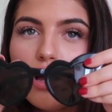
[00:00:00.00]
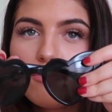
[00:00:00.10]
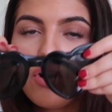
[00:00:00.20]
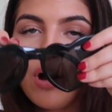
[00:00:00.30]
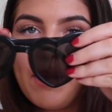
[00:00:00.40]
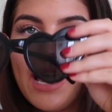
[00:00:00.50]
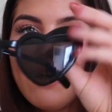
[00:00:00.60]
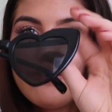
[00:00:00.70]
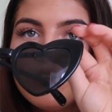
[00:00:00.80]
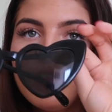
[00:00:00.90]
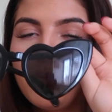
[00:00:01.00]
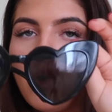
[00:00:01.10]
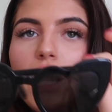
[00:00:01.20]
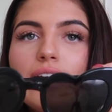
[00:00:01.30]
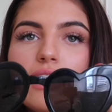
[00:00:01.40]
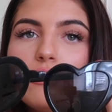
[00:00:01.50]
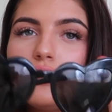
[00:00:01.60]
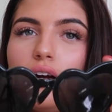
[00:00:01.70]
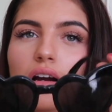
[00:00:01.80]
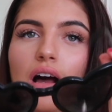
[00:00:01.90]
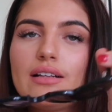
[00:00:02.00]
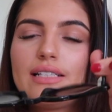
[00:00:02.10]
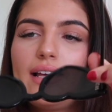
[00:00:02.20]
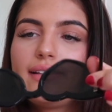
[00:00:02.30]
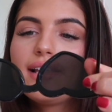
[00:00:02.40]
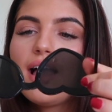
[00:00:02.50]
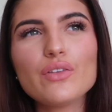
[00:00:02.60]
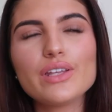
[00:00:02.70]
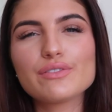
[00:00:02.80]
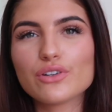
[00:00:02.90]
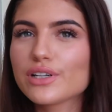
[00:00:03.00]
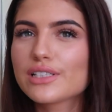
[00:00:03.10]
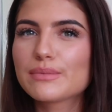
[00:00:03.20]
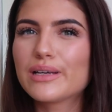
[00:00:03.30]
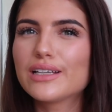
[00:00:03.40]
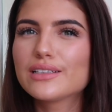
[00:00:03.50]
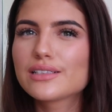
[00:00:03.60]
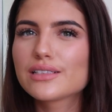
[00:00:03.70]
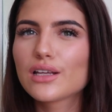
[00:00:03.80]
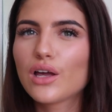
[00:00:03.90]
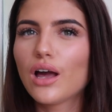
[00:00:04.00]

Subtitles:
I've got a pair of YSL sunglasses. I bought these for Christmas.